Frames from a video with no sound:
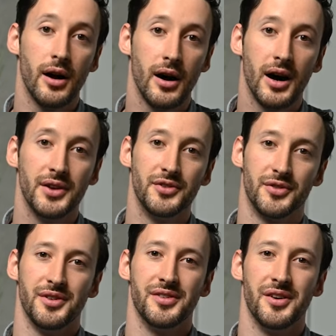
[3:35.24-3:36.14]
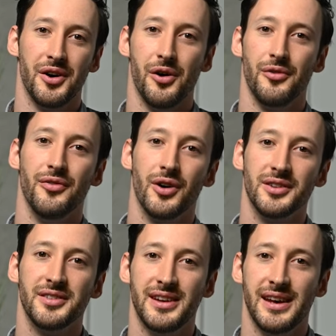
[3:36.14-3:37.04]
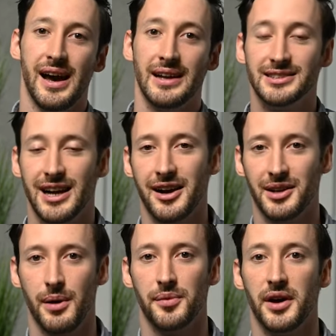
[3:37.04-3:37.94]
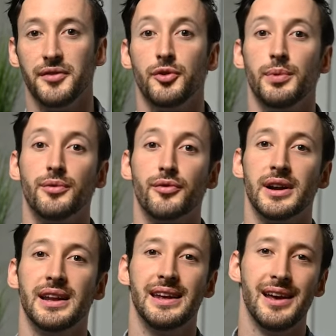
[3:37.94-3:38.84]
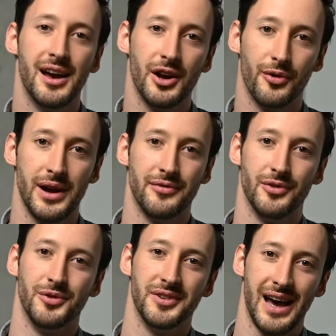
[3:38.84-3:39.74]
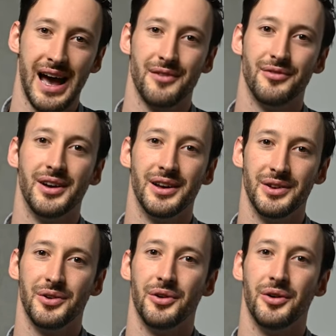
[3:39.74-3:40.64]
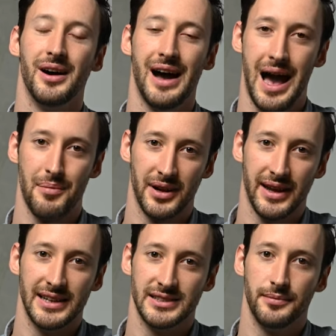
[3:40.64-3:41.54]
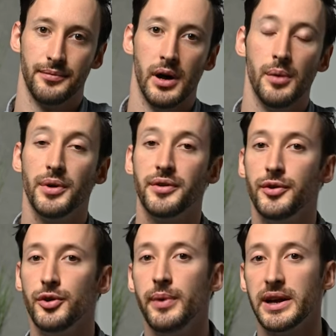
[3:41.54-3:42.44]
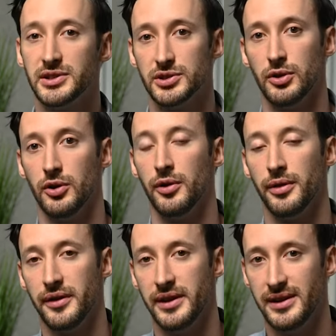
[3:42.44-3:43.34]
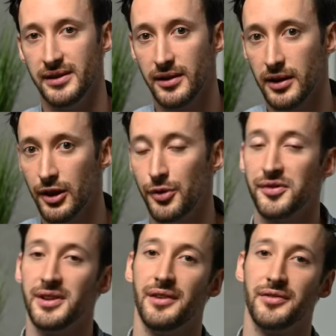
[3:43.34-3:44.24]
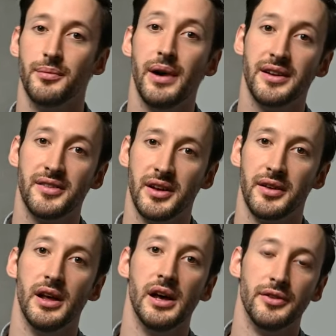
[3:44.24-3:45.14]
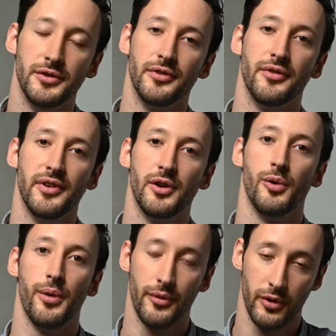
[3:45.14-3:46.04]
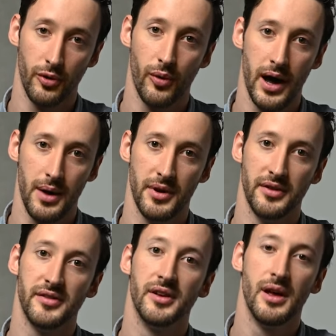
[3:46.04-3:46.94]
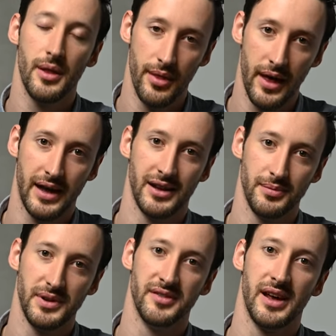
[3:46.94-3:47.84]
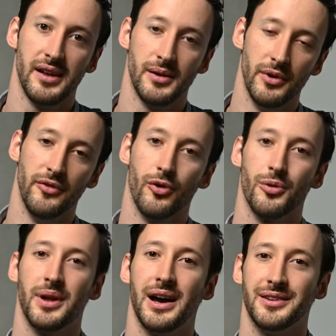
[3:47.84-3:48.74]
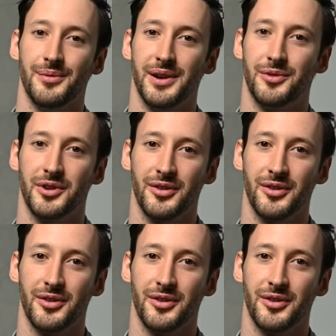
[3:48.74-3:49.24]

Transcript: are hundreds of volunteer and charity websites who'd be really grateful to have your application. But do make sure that it is close enough to medicine to fulfill the requirement that has been set before applying to medical